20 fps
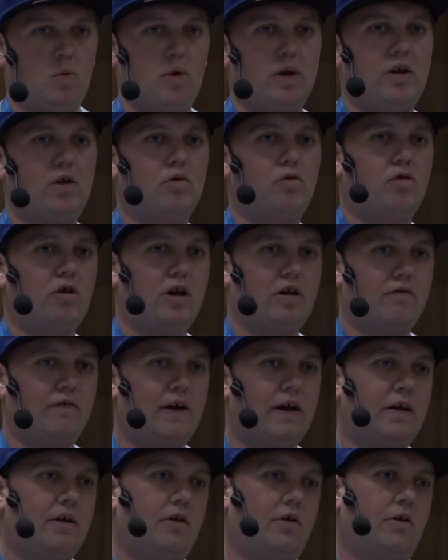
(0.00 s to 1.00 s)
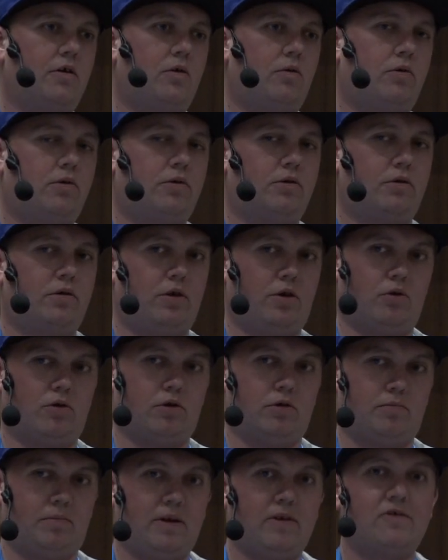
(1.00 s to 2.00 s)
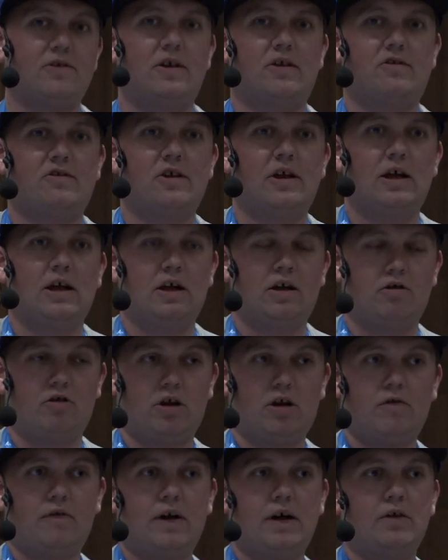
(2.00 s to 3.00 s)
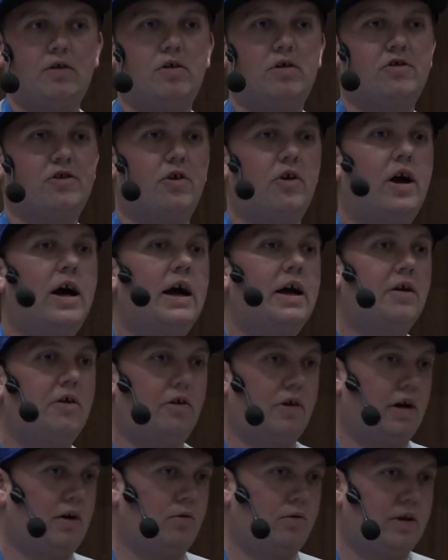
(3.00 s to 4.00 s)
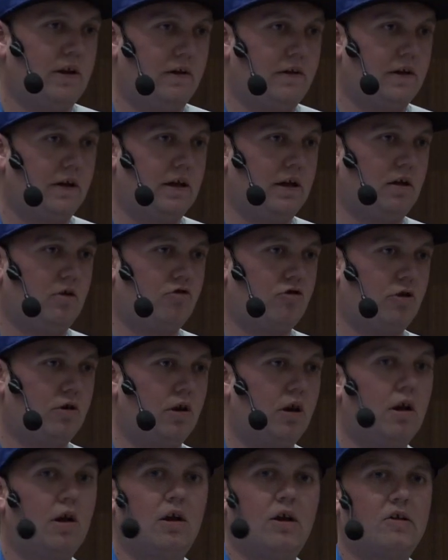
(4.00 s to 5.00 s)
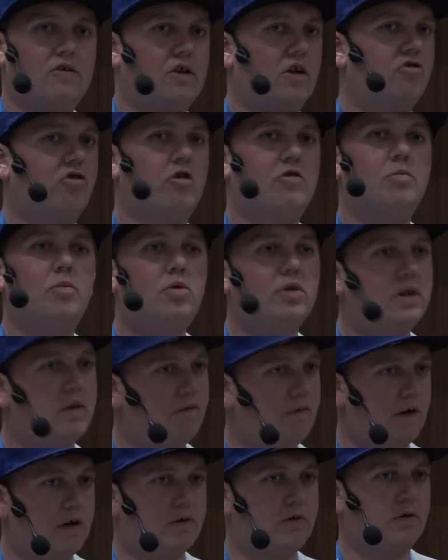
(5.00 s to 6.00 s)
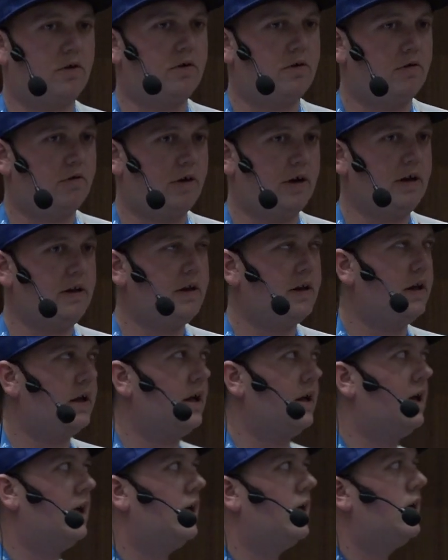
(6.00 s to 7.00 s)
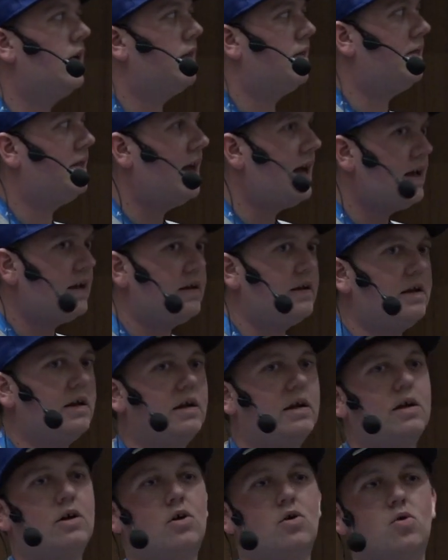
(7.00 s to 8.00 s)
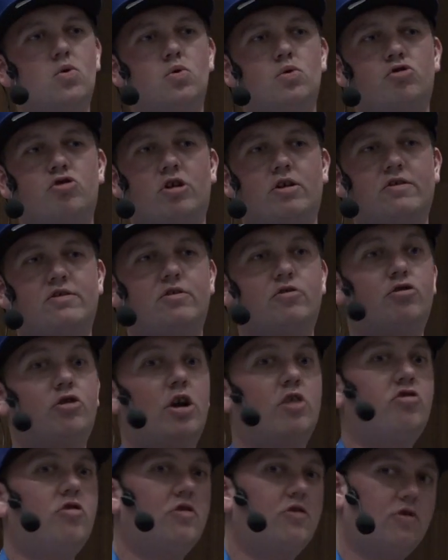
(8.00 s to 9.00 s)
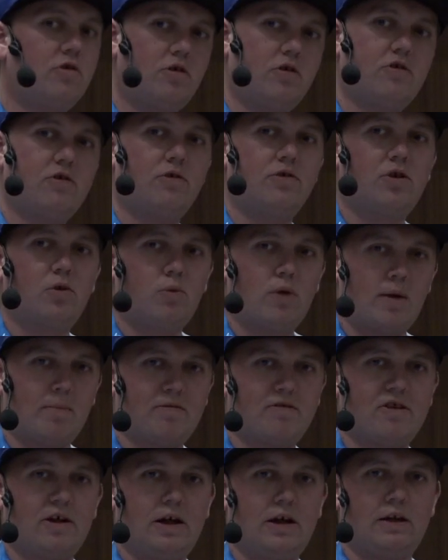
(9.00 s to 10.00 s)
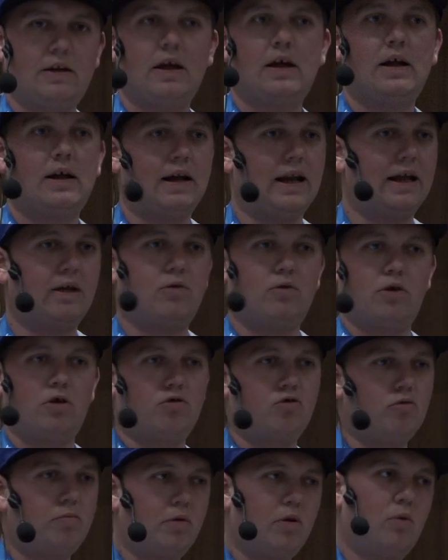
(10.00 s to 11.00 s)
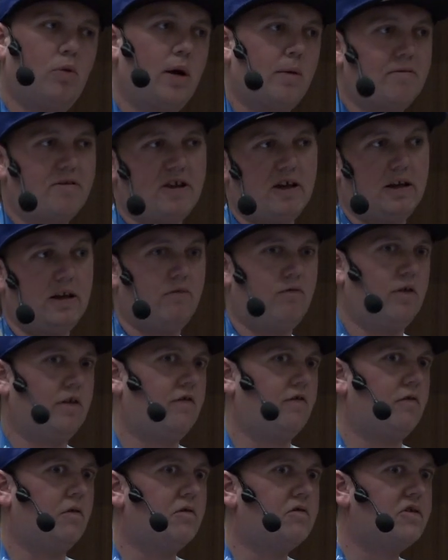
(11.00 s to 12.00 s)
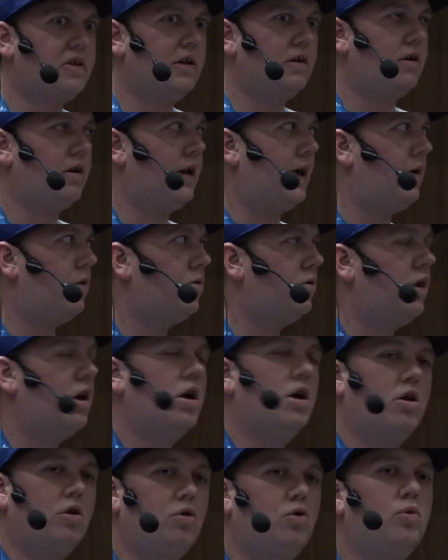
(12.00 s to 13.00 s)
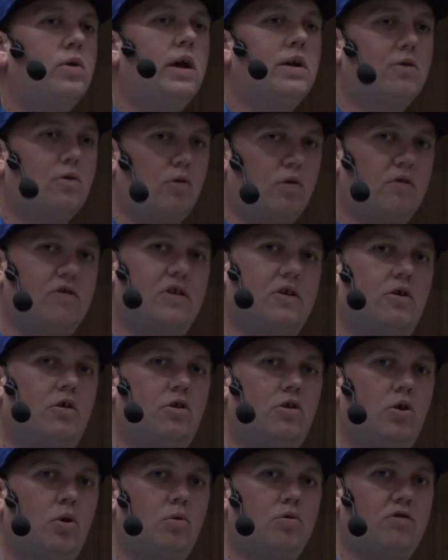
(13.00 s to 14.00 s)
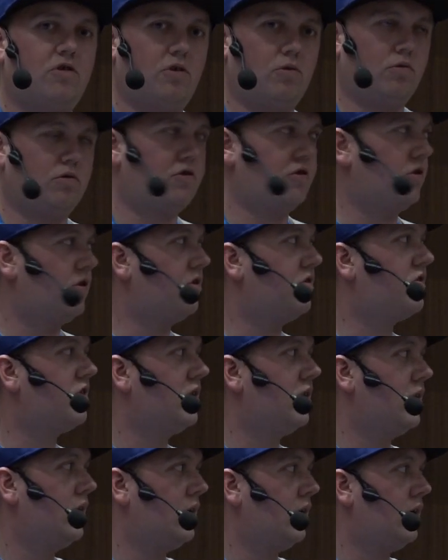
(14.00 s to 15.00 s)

when you require, or your business requires a higher authentication, such as multi-factor, right? Then who just registers on the website, like on a Drupal website, if it's still allowed, do not consider those users